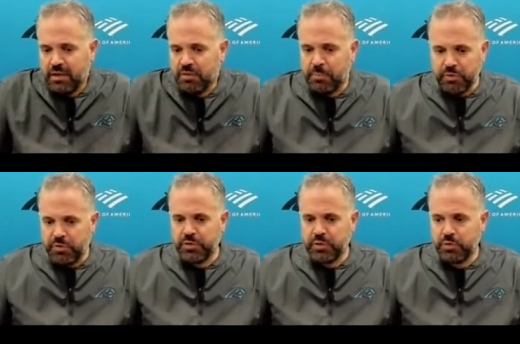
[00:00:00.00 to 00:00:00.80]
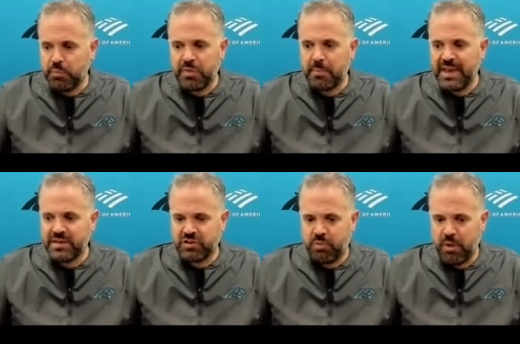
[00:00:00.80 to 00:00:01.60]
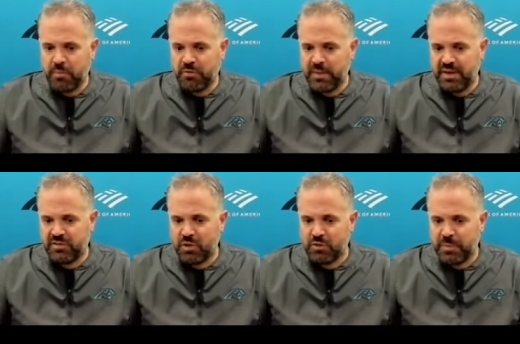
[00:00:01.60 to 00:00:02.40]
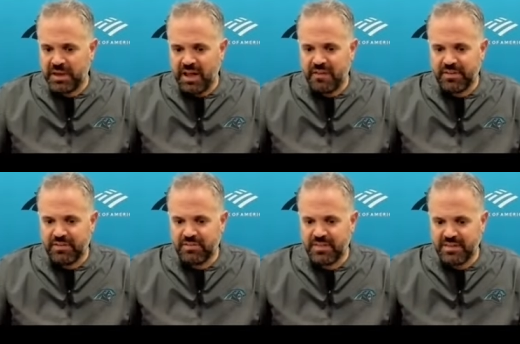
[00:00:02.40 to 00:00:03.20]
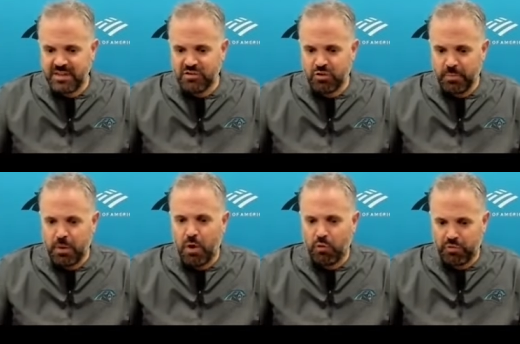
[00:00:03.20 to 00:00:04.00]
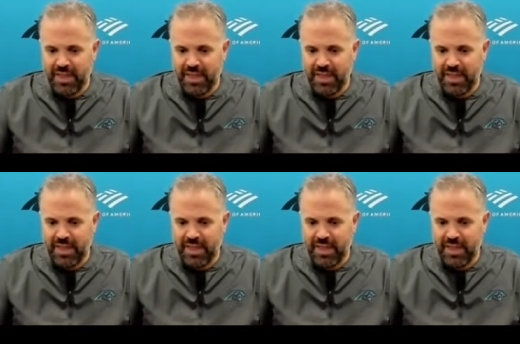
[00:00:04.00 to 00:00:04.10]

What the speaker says: The main disappointment for me is, you know, to be an offense that didn't turn the ball over